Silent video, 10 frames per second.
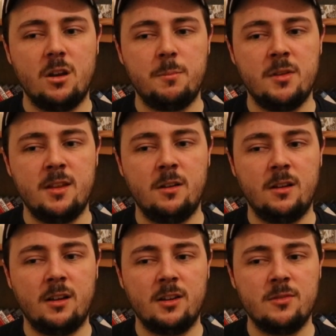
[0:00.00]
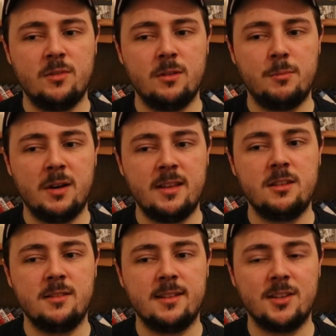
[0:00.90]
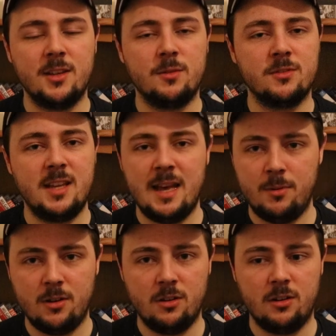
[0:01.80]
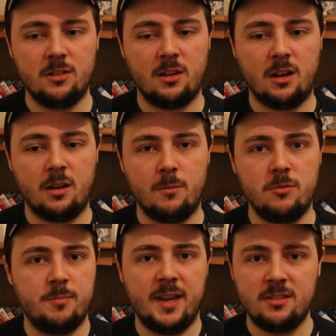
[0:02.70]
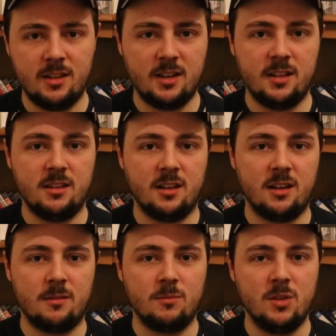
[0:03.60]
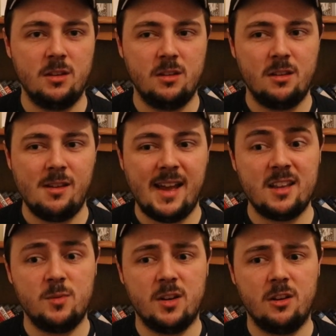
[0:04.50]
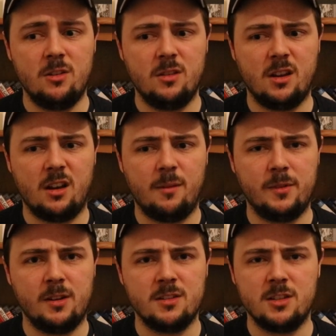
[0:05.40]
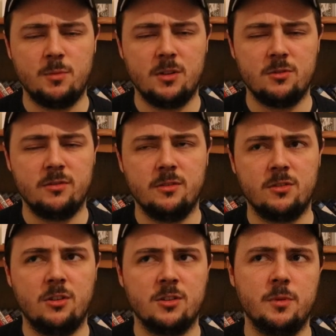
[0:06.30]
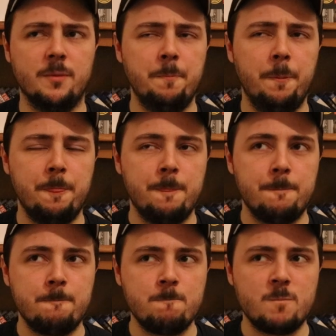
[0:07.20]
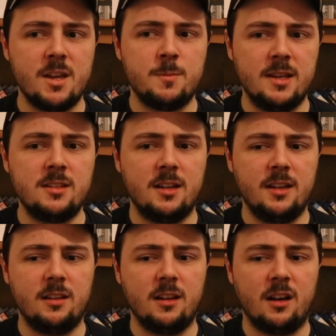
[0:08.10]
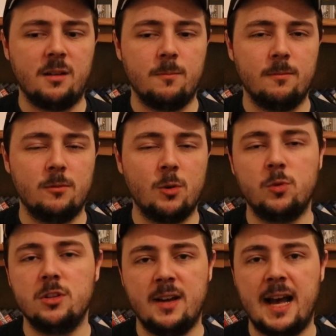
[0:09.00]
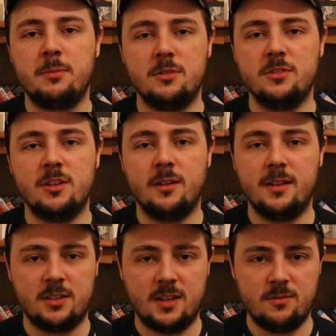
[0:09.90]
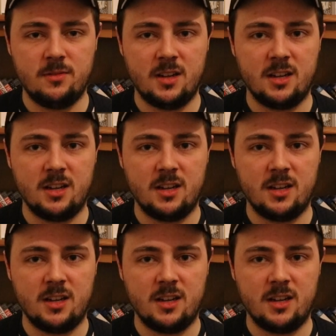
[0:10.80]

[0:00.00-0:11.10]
But then kind of by the end of that sequence, the epilogue, it's basically, as we know, you know, this is a spoiler review, of course, but it's basically what would have happened, you know, and it's kind of,